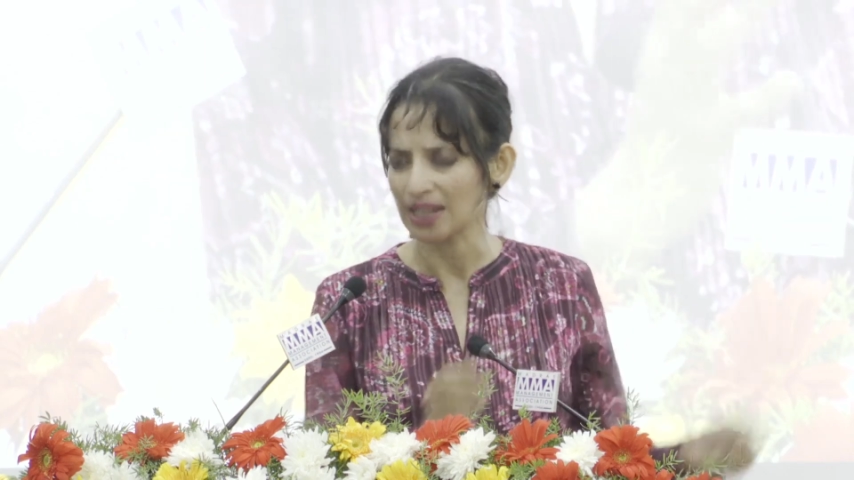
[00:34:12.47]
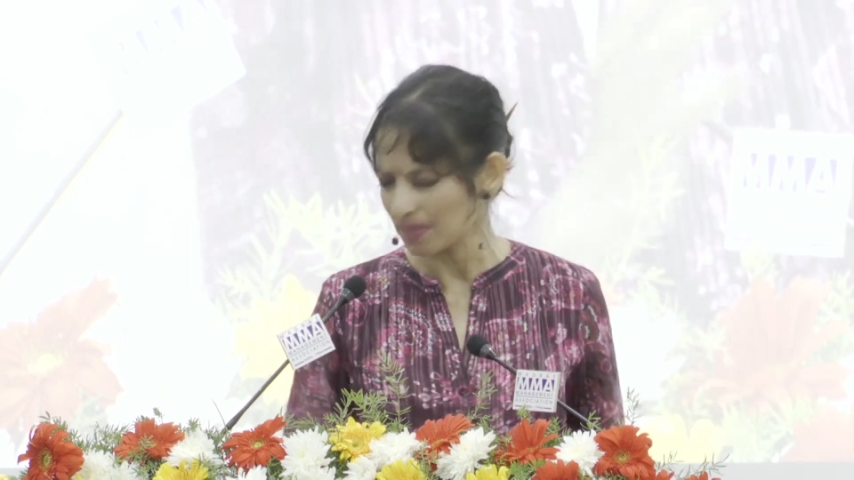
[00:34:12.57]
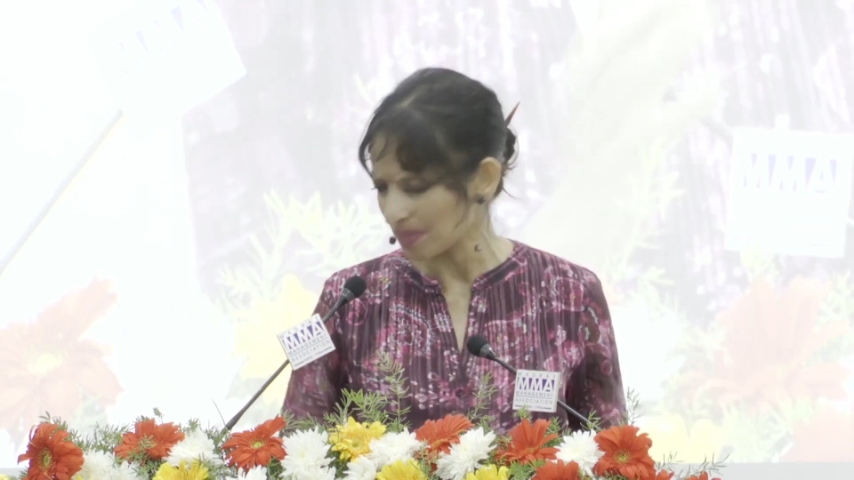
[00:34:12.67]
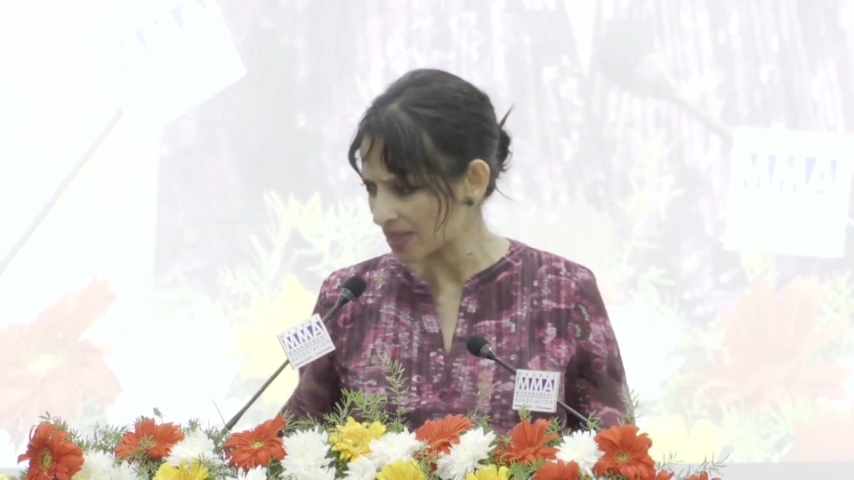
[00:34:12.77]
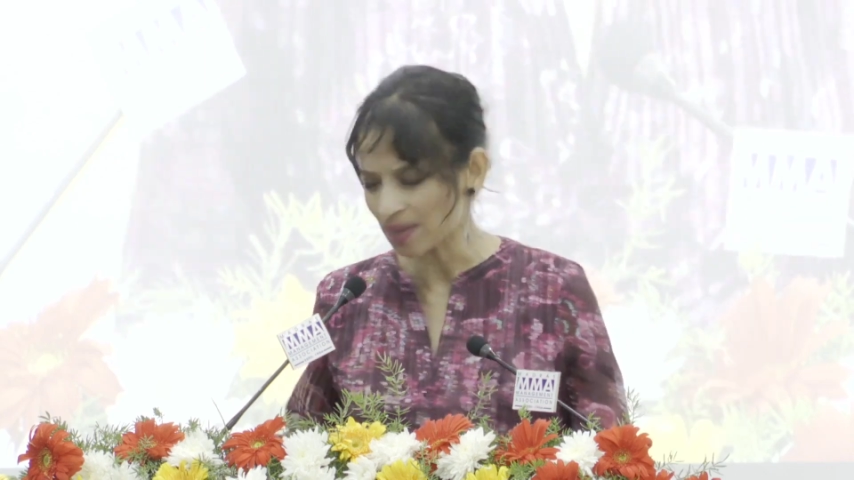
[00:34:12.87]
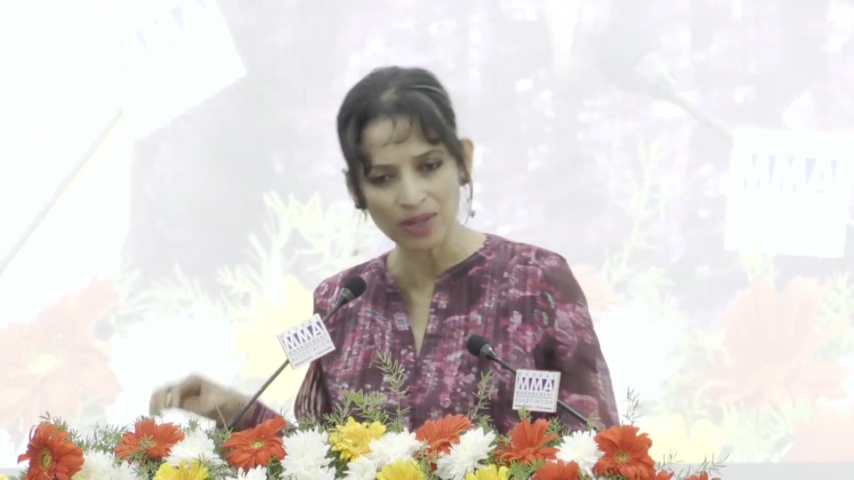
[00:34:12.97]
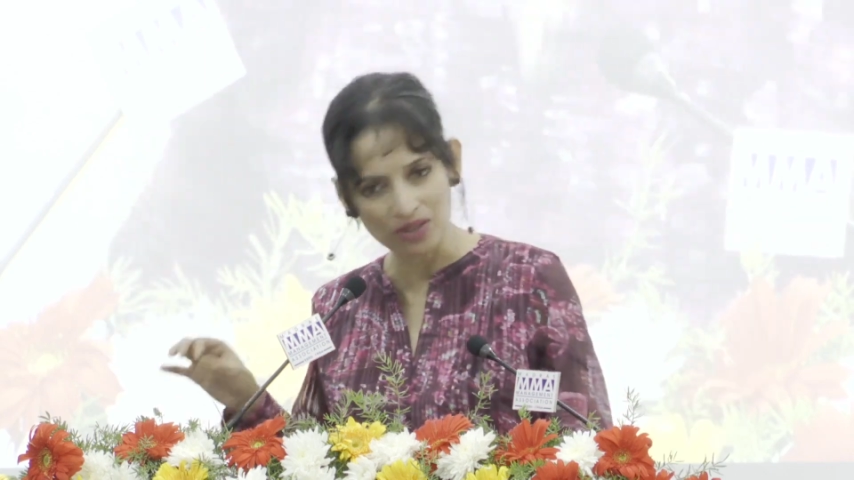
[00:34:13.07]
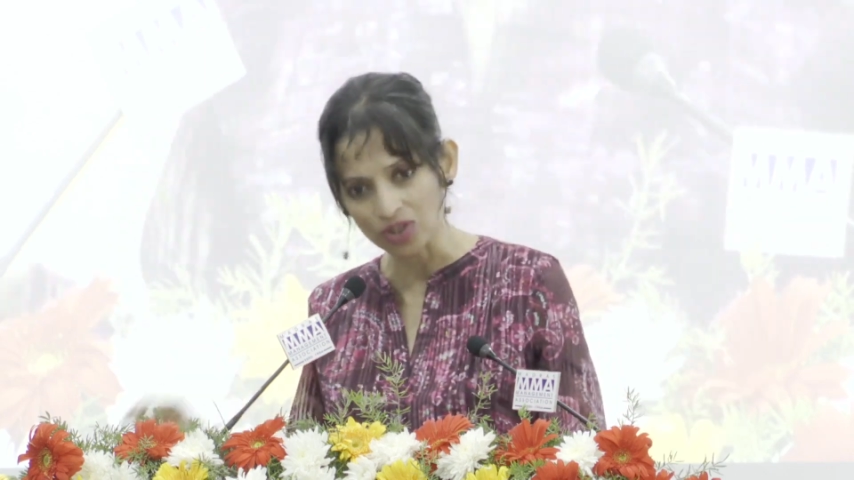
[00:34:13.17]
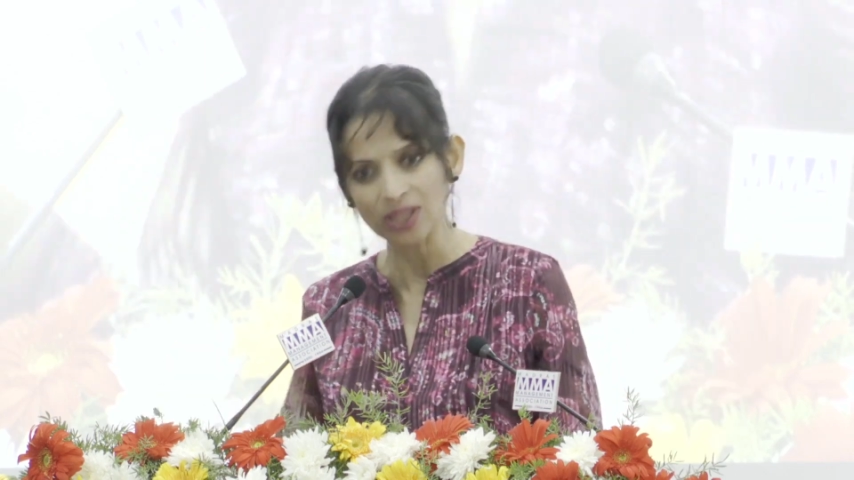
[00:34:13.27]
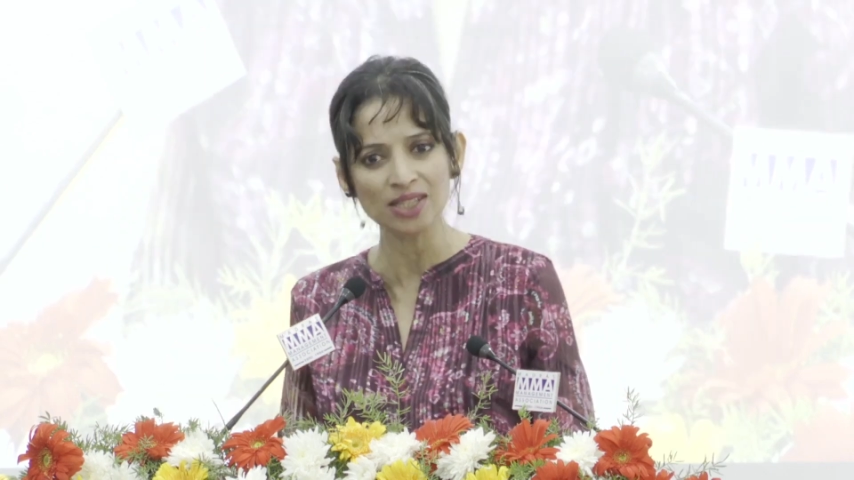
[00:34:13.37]
It can be
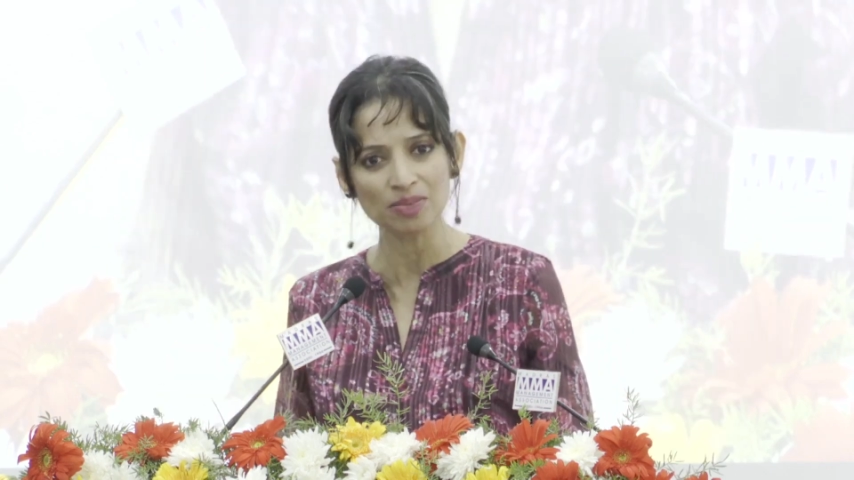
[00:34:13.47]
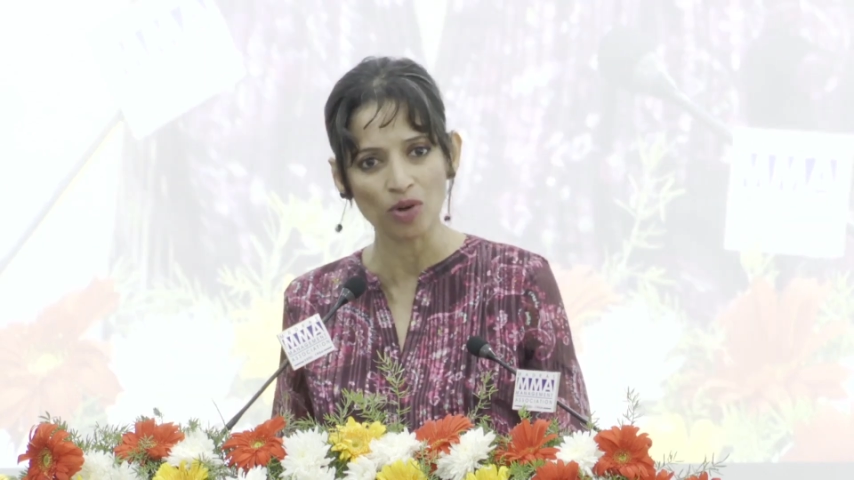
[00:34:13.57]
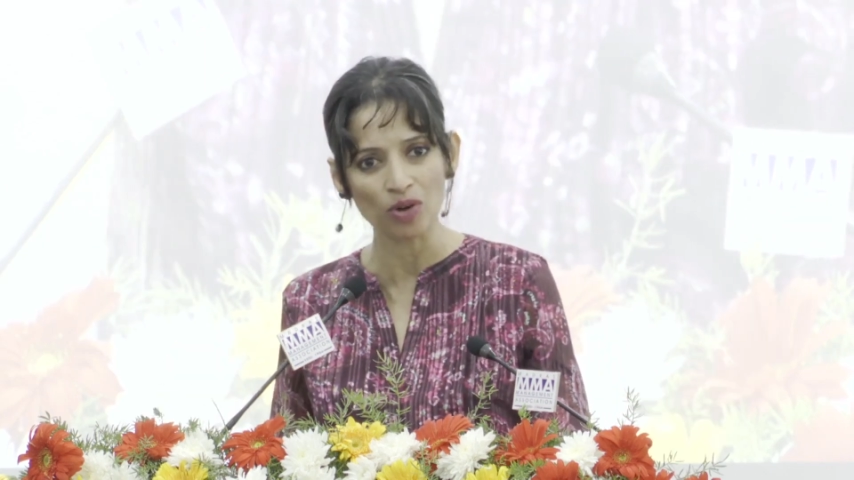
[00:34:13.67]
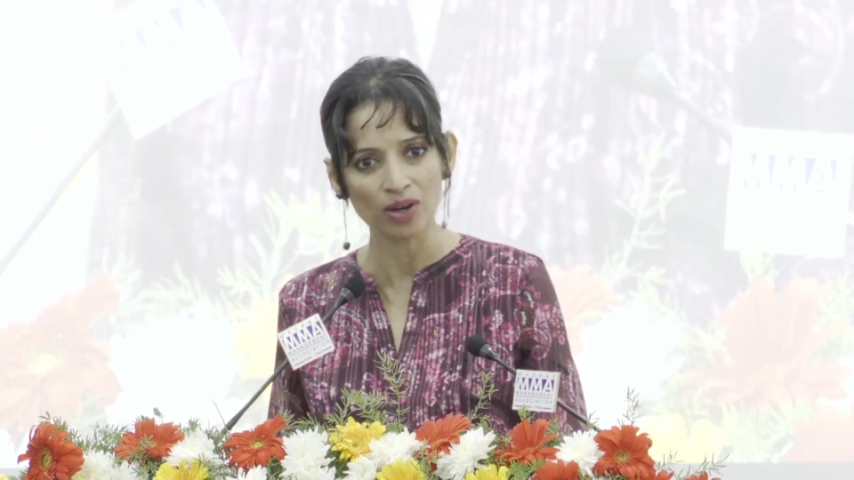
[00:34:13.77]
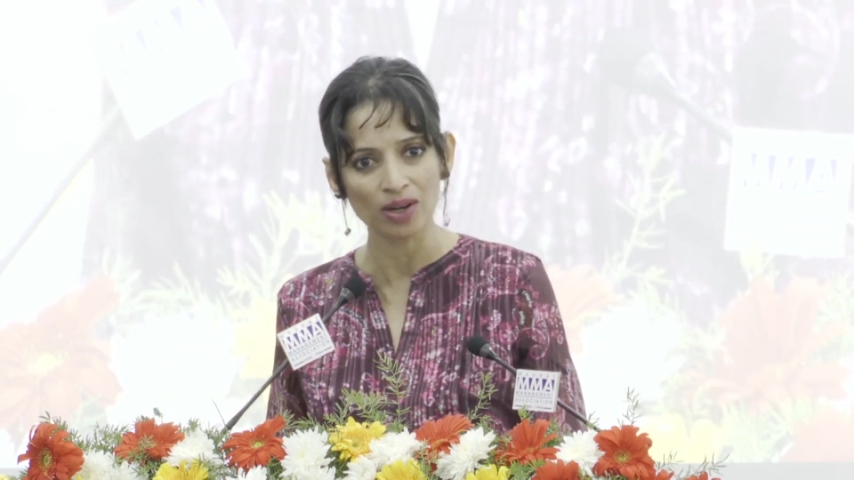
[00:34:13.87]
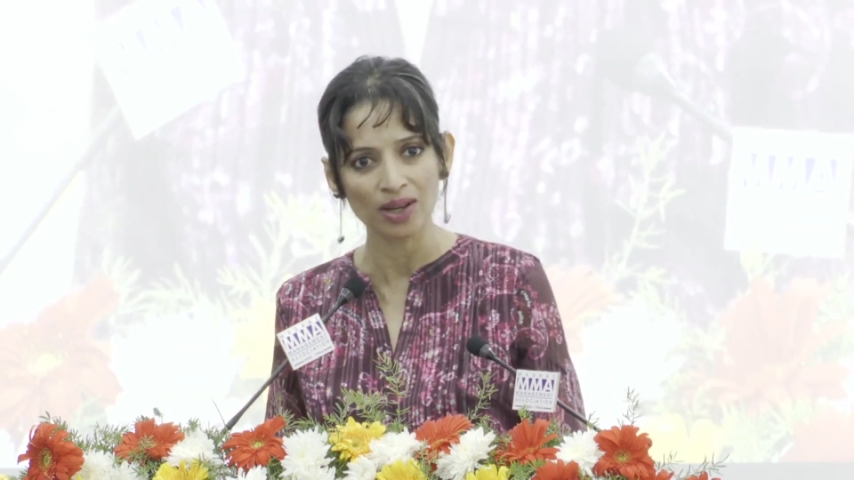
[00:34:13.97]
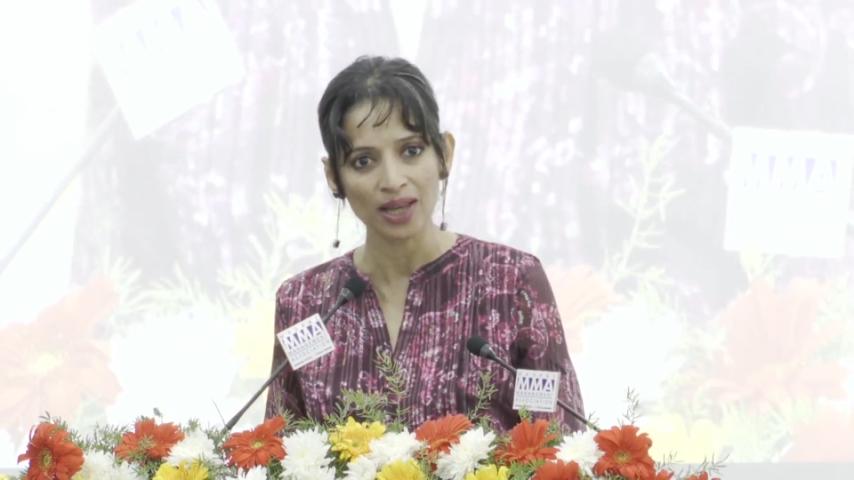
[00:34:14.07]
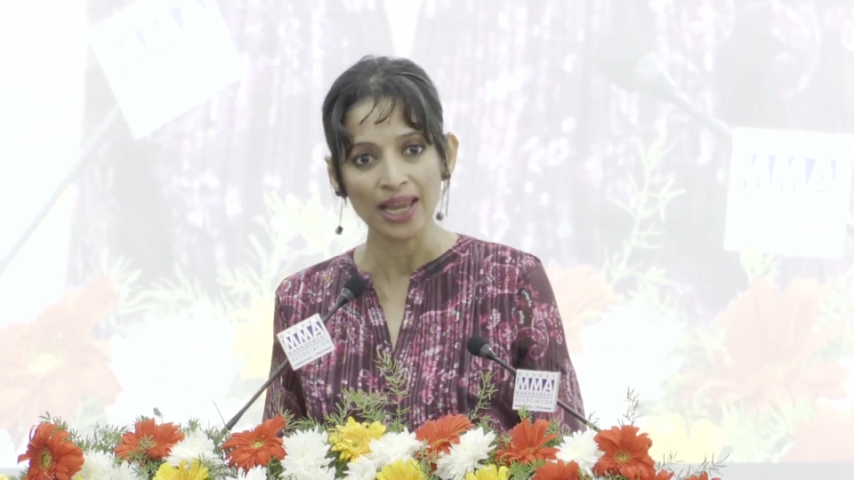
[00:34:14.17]
something really small.